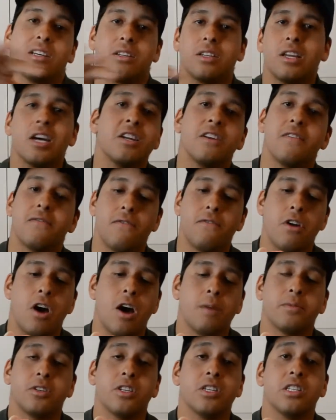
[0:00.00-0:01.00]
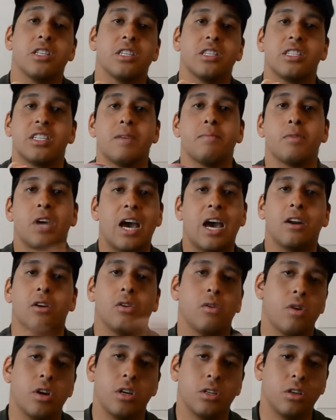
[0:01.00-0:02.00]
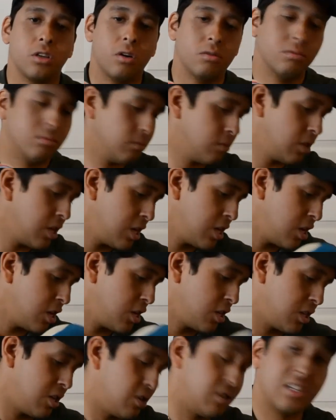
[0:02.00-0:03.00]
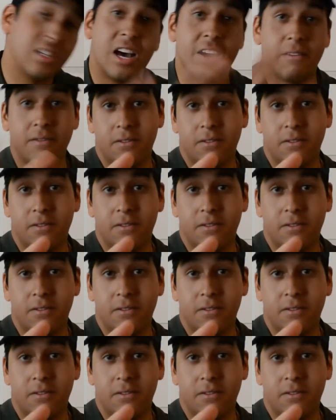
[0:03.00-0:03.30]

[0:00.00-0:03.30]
a different option in the same category. So there's that for